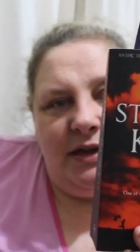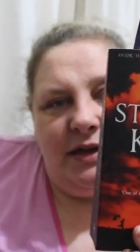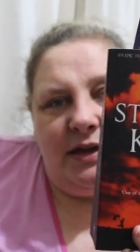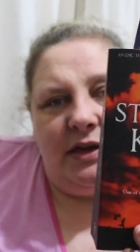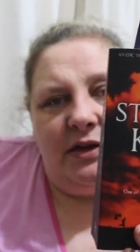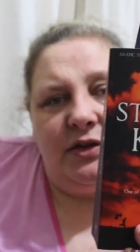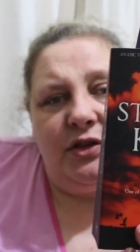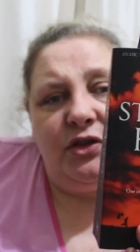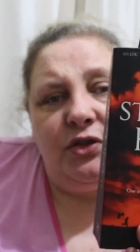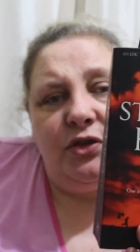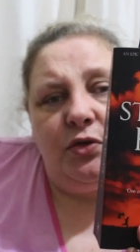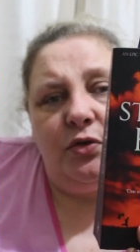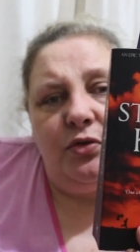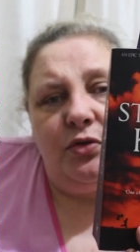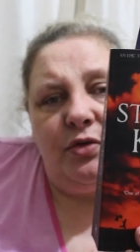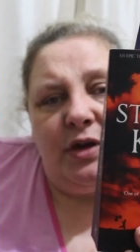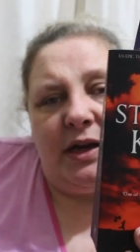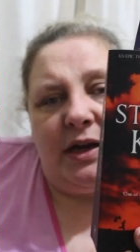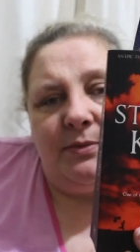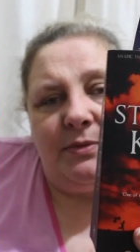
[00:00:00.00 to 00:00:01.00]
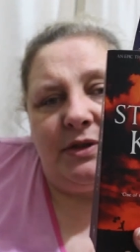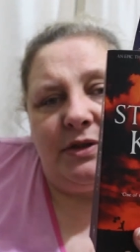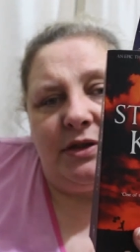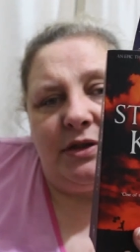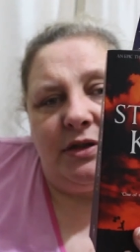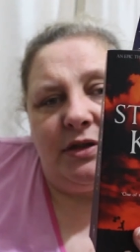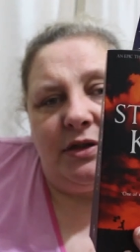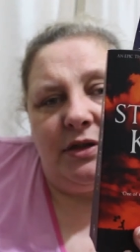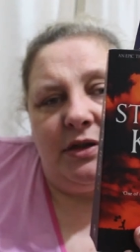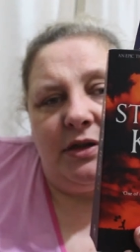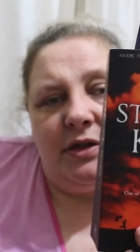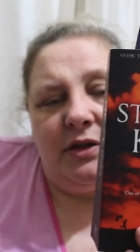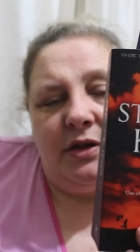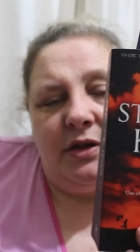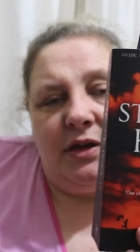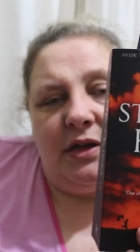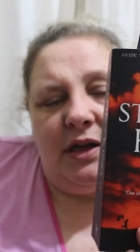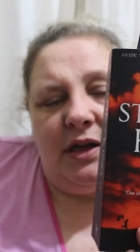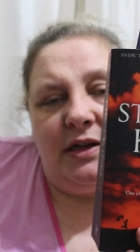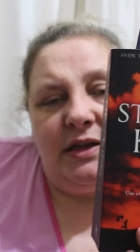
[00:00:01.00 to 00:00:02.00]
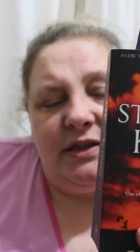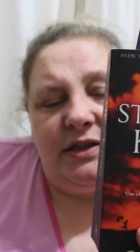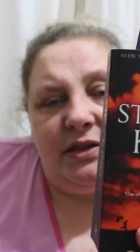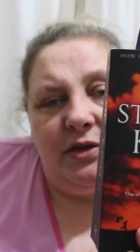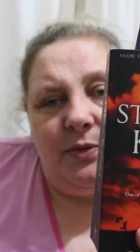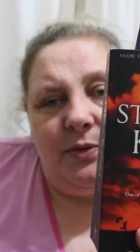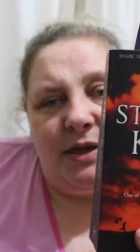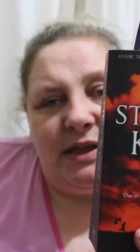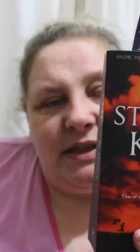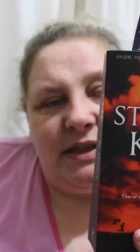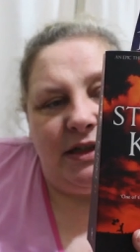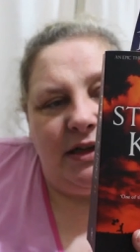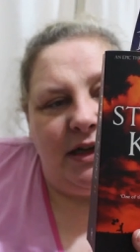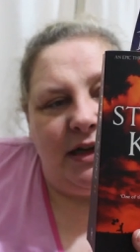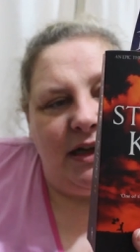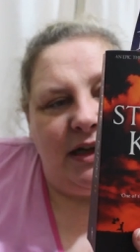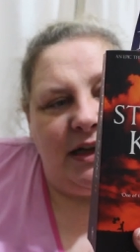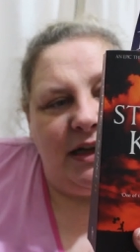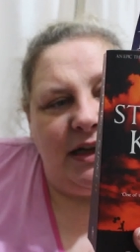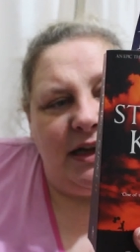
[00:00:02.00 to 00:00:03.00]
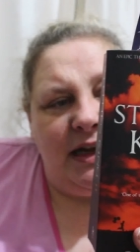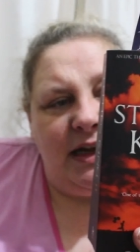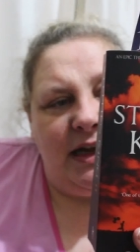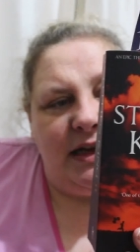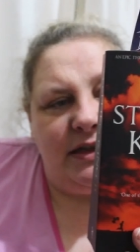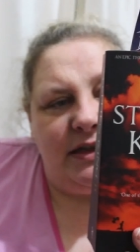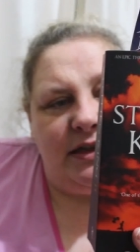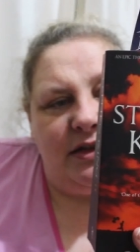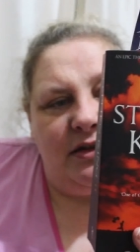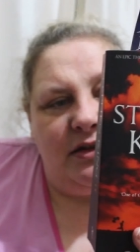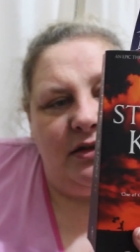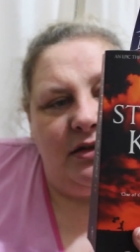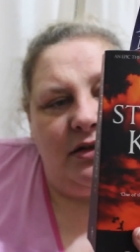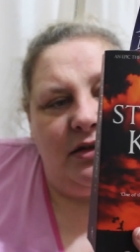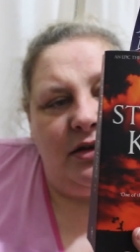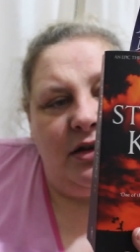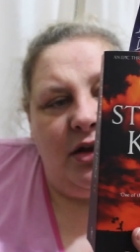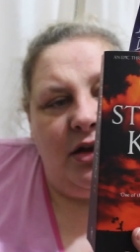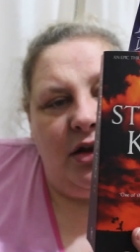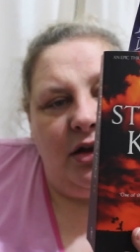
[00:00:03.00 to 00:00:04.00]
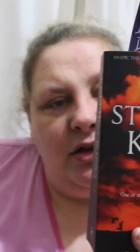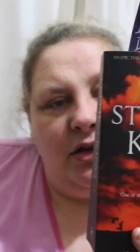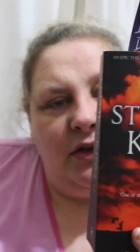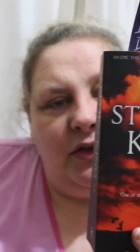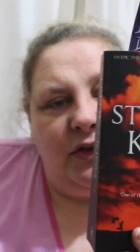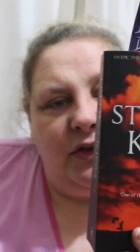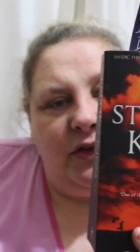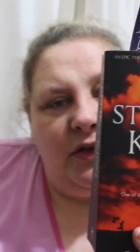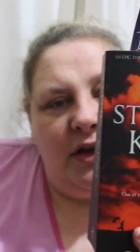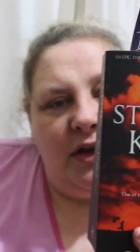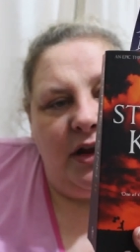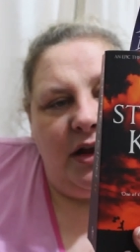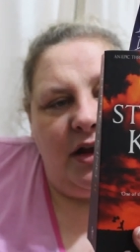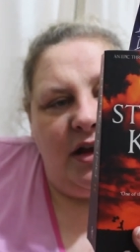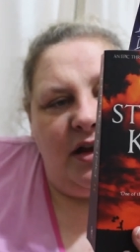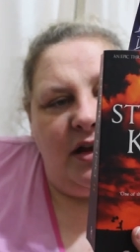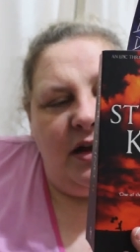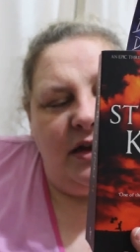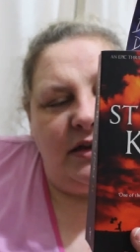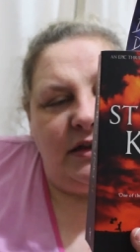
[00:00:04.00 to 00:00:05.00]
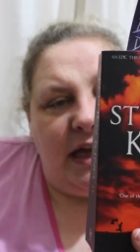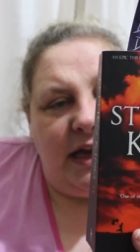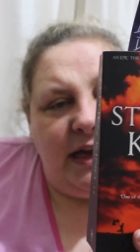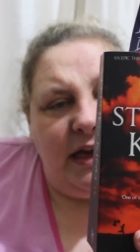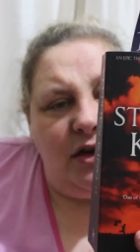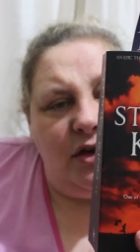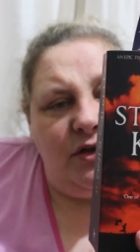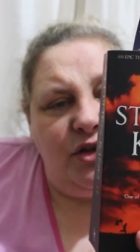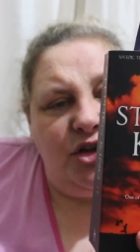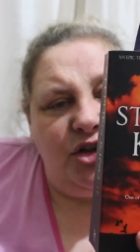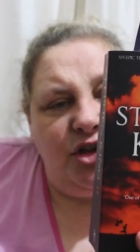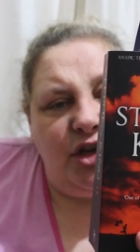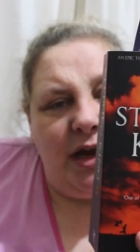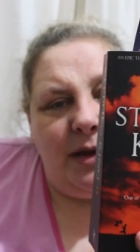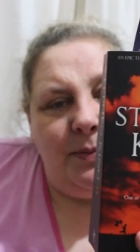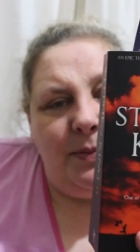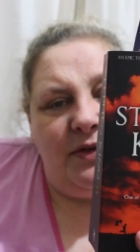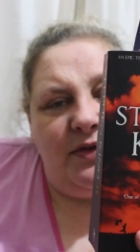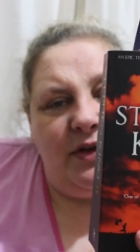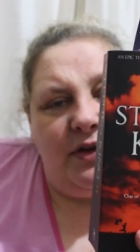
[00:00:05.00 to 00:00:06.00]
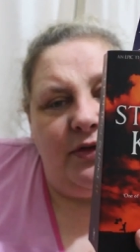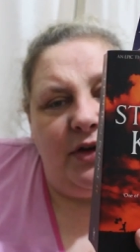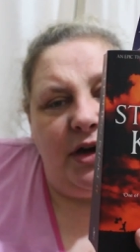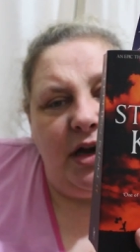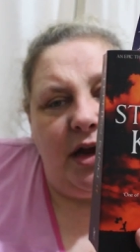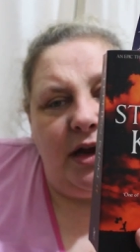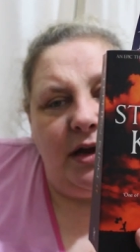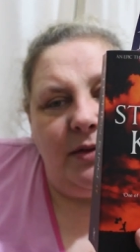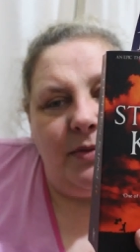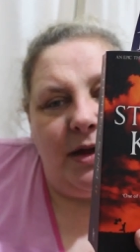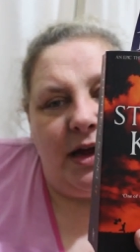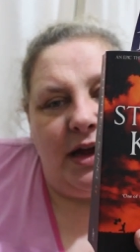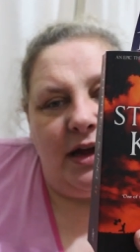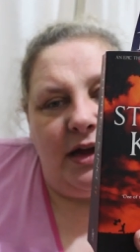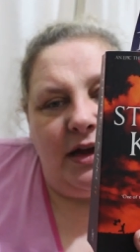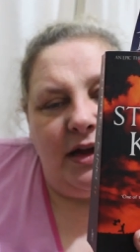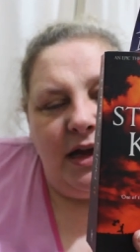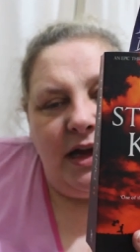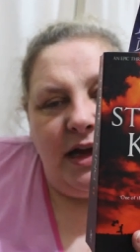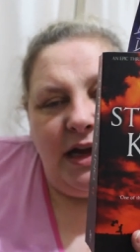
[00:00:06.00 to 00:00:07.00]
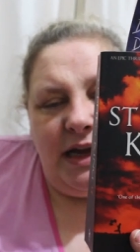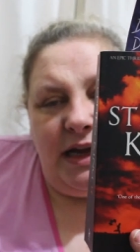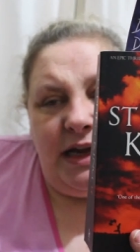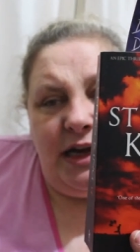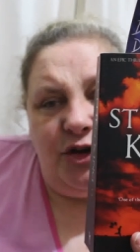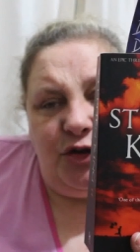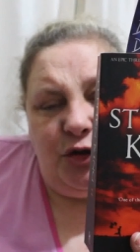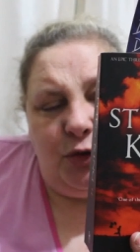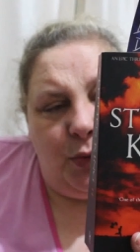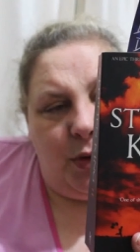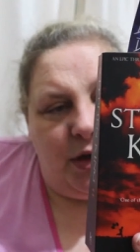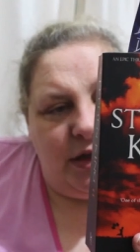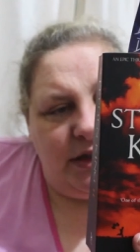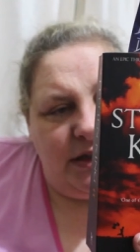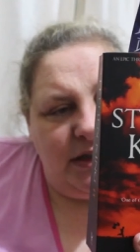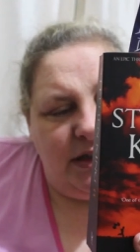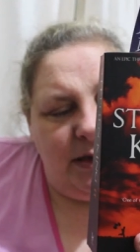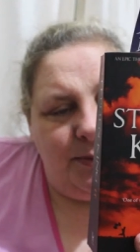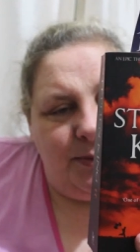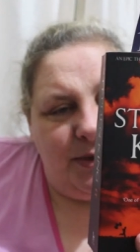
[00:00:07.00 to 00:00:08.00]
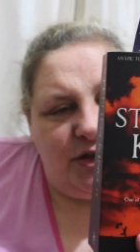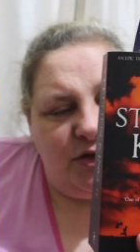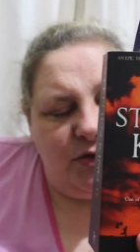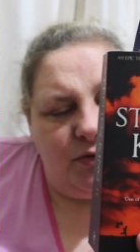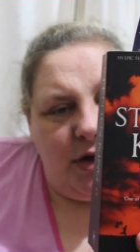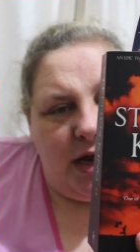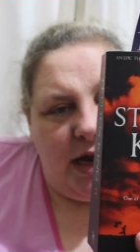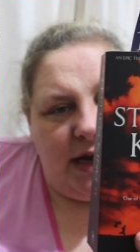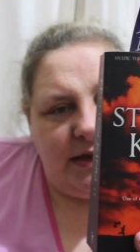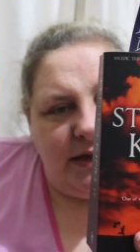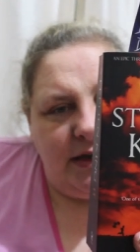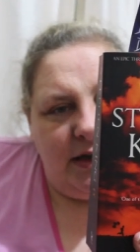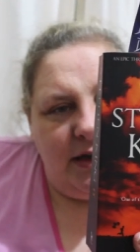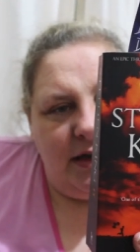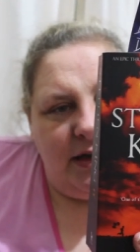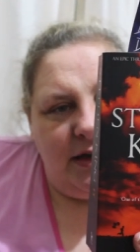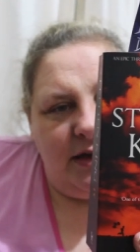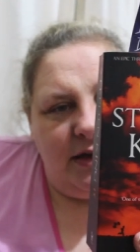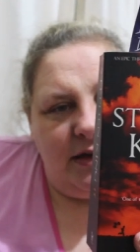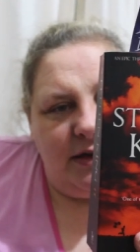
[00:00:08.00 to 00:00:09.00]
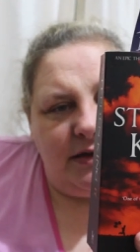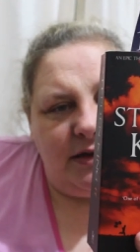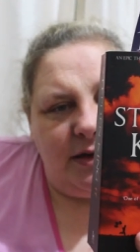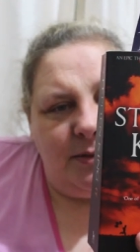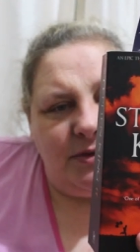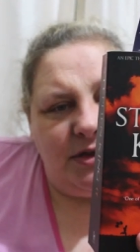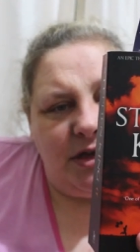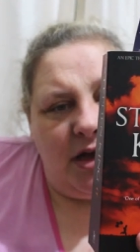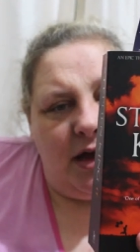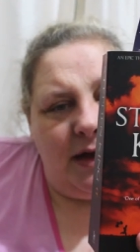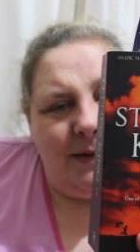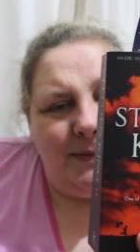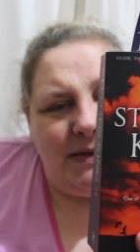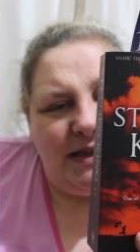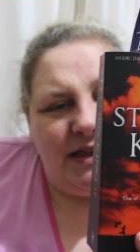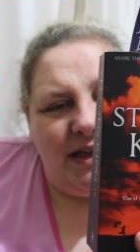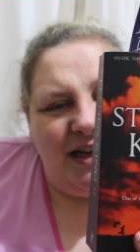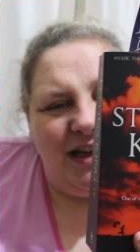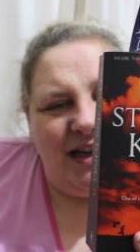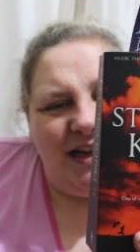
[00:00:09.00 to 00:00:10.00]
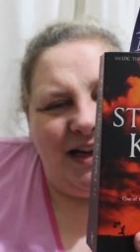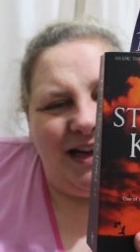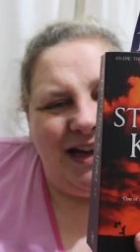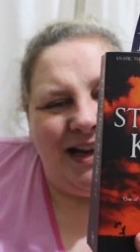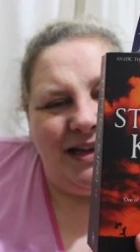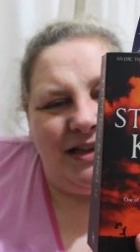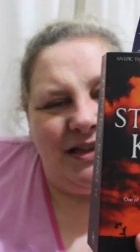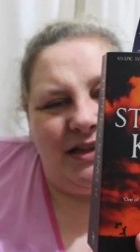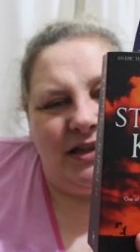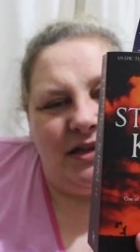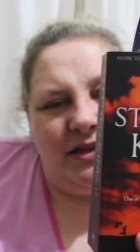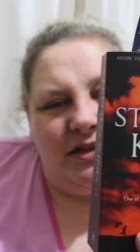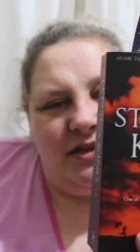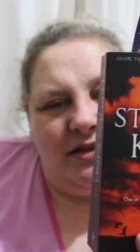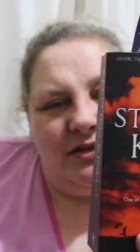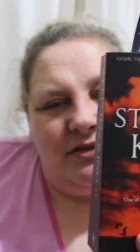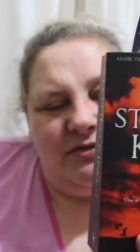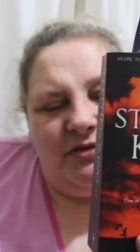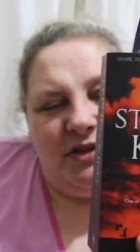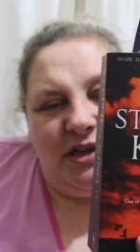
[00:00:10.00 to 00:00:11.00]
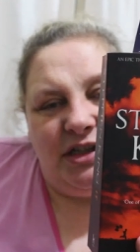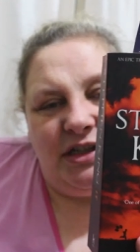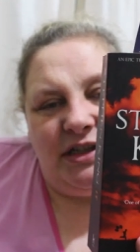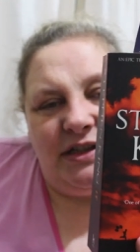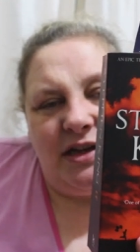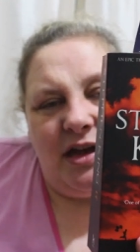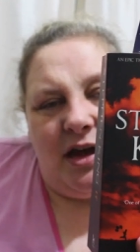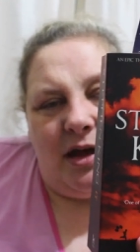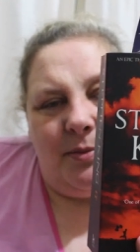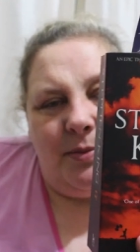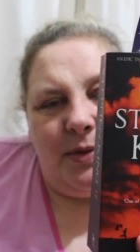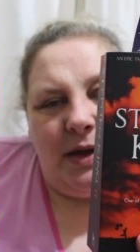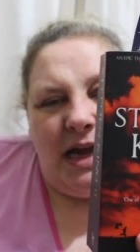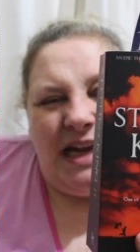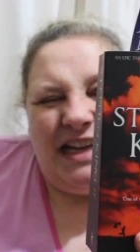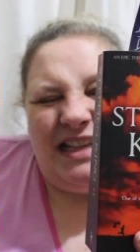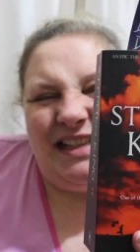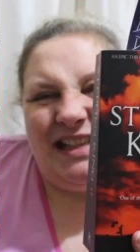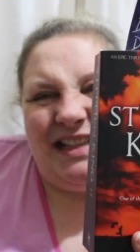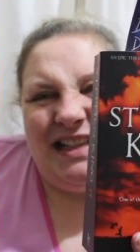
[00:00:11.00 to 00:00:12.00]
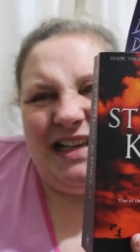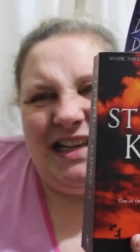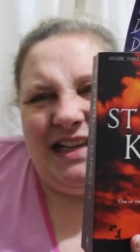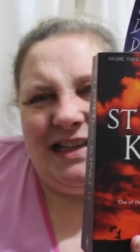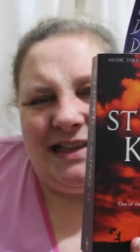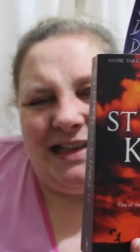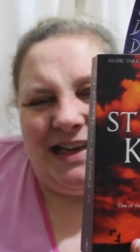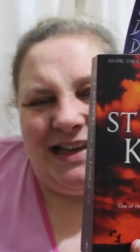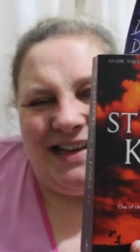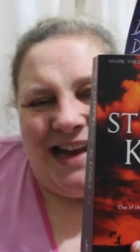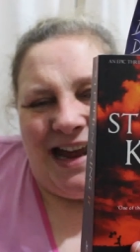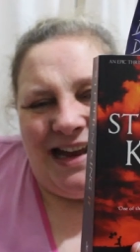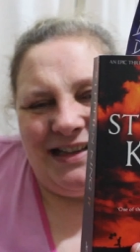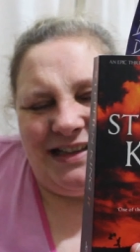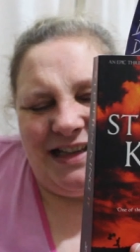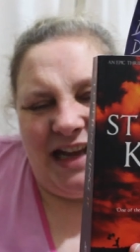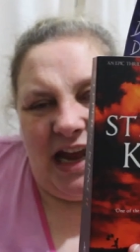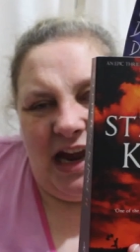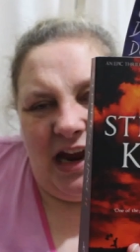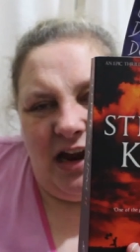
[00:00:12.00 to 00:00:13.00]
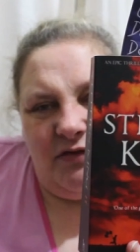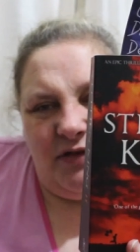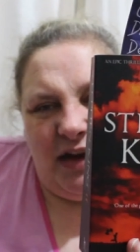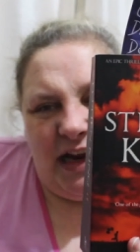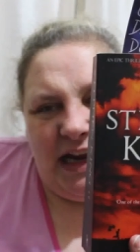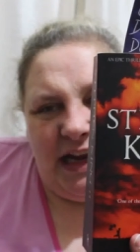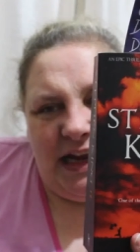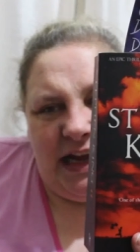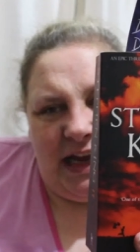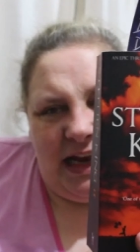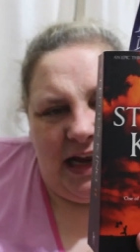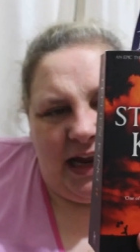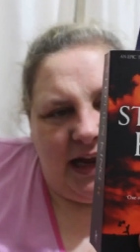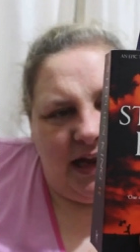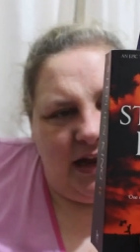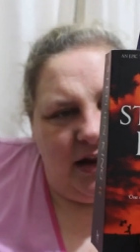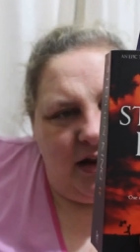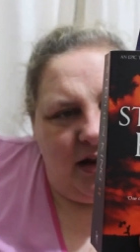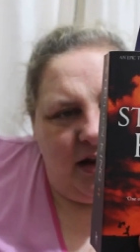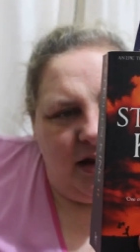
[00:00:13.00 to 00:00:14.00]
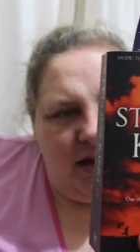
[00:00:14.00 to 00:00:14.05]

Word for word: In the store dreams, in the sewers, it lurks, taking on the shape of every nightmare, each one's deepest dread. Sometimes it reaches up, seizing, tearing, killing.